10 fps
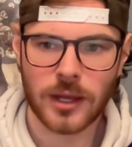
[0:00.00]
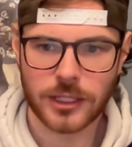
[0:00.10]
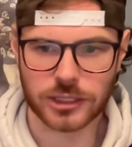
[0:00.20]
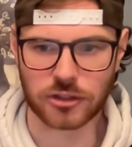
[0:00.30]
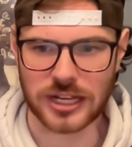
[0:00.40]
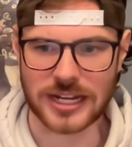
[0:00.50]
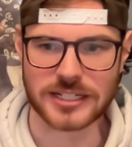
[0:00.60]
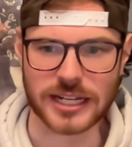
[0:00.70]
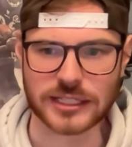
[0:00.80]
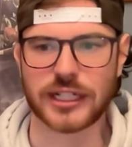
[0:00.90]
Joe saying
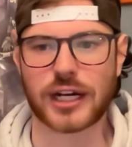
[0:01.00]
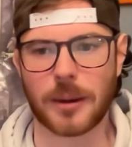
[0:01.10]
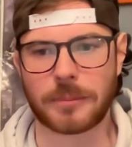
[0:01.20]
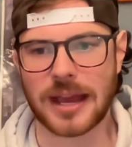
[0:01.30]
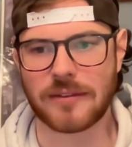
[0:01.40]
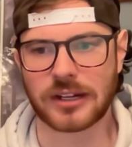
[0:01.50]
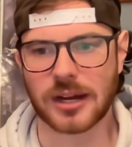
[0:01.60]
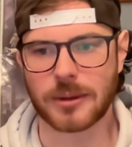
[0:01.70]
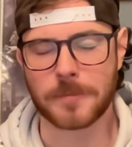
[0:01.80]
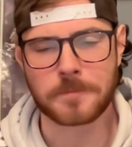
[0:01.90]
Dixie Cup Kevin
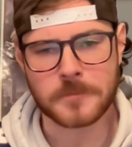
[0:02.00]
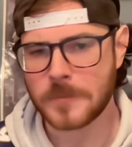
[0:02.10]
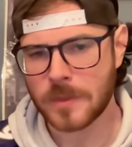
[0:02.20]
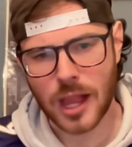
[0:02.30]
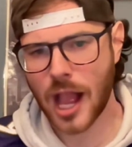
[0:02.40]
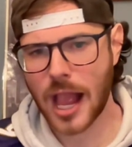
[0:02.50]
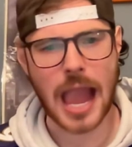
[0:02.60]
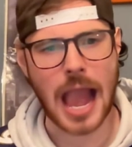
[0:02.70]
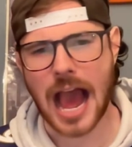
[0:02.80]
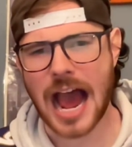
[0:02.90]
coming in.
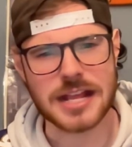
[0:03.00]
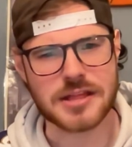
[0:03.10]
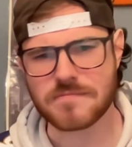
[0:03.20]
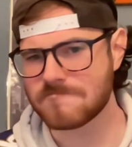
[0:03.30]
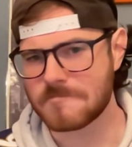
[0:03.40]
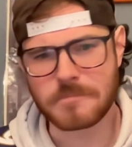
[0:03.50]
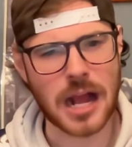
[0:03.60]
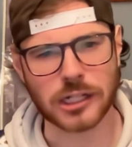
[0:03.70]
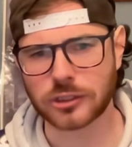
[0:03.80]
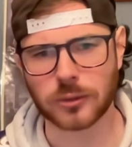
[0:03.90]
I'm
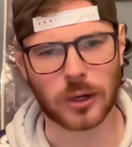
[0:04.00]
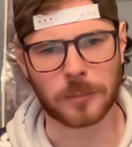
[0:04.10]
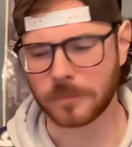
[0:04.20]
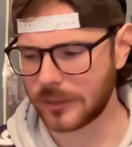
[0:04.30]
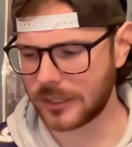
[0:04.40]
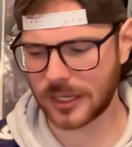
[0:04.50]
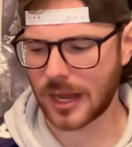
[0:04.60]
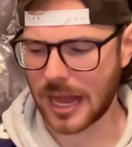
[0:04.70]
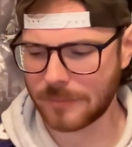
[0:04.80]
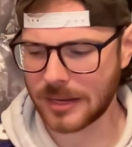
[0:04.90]
not sure.
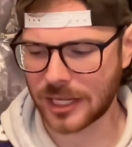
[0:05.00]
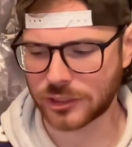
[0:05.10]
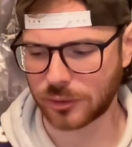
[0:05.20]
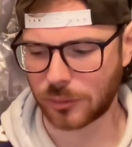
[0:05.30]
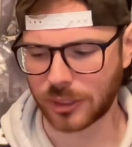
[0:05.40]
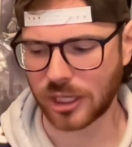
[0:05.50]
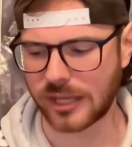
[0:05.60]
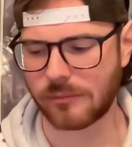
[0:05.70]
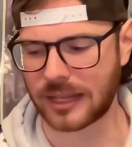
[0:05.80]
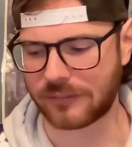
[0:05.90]
I'm not sure. We're going to give
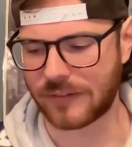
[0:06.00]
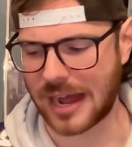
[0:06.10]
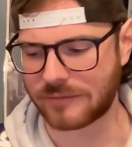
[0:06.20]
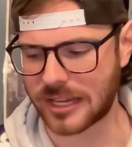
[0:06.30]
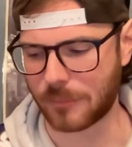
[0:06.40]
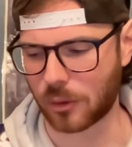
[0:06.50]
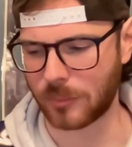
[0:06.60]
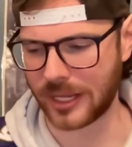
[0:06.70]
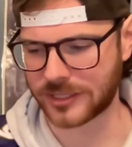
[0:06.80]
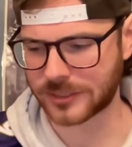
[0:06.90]
him like 5-10 more
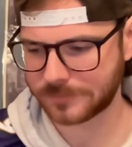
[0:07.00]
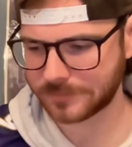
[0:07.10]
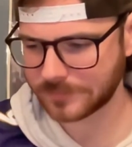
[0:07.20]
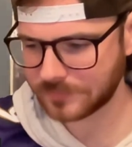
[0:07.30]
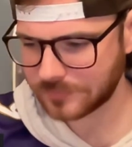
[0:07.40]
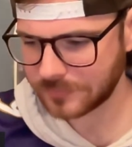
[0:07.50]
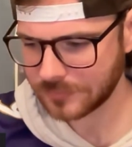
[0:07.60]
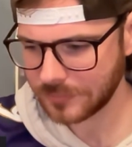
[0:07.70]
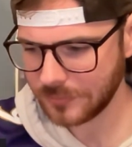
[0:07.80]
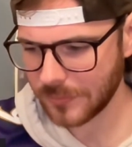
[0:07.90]
minutes.
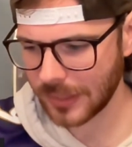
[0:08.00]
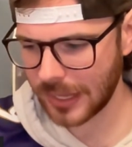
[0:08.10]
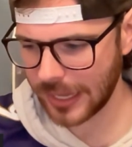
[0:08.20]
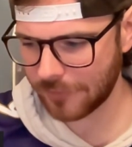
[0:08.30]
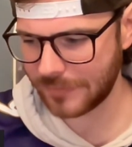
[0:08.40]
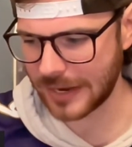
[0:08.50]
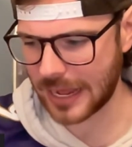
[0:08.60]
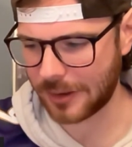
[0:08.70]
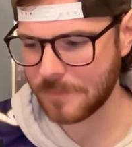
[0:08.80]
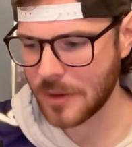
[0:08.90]
If
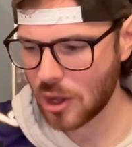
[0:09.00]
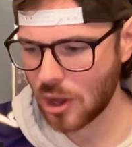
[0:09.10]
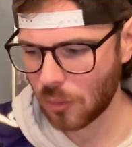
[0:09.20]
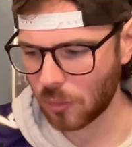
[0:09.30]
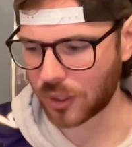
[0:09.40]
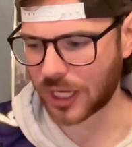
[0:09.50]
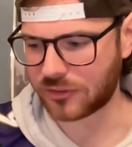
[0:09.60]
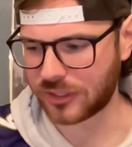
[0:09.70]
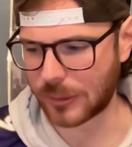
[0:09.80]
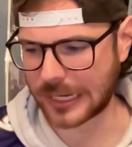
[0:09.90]
not, we're going to
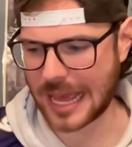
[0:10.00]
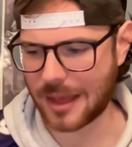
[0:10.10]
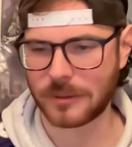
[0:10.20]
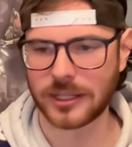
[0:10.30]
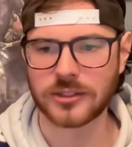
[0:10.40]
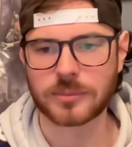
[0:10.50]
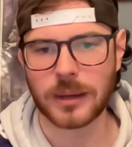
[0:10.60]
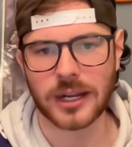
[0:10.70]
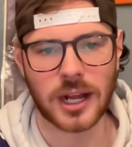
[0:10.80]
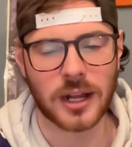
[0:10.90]
see what happens.
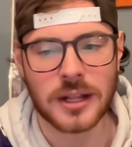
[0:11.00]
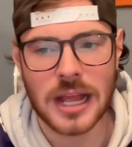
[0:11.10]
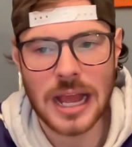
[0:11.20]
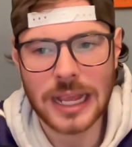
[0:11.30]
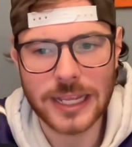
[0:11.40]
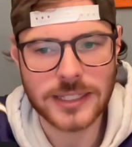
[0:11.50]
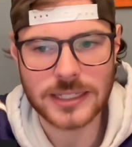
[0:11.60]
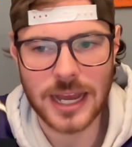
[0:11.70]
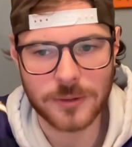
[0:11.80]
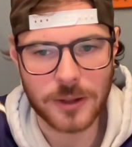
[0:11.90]
But he's
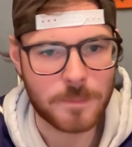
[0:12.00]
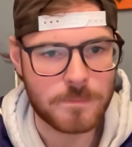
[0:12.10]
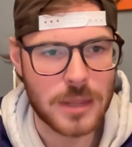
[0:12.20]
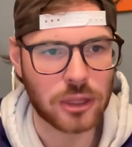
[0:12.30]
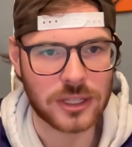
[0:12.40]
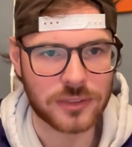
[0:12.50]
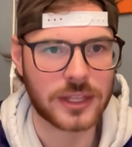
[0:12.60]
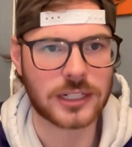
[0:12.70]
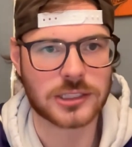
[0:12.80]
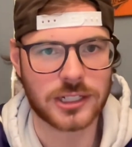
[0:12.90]
got a million
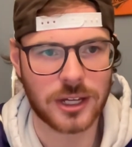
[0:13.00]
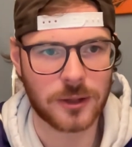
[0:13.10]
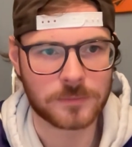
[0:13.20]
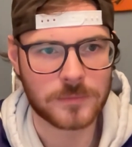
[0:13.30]
things to do.